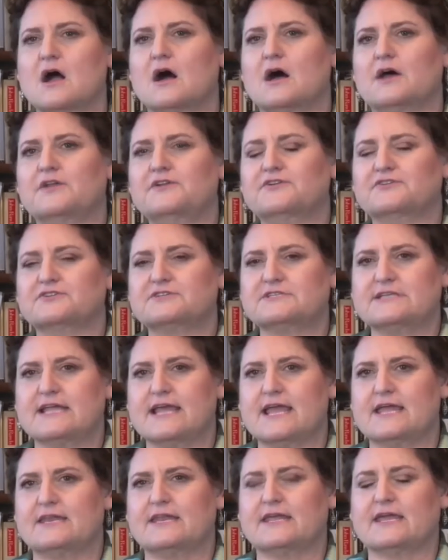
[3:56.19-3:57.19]

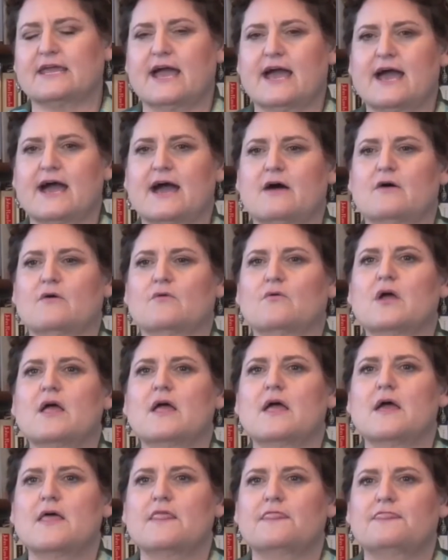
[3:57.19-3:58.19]
understanding how
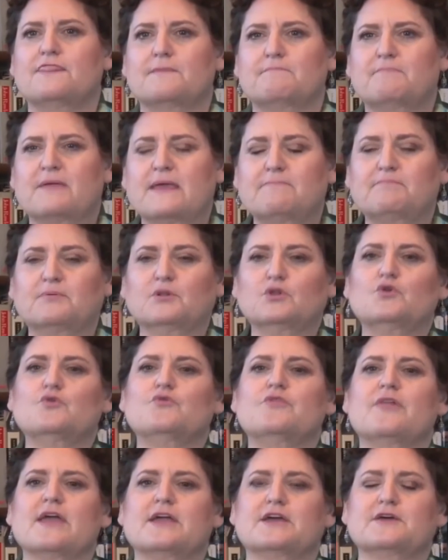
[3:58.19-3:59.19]
the people
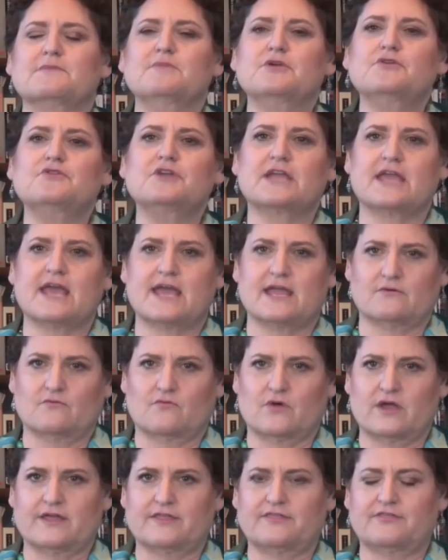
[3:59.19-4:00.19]
who they communicate
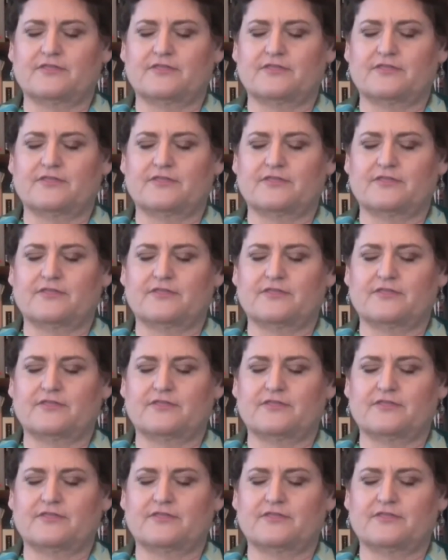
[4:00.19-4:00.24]
with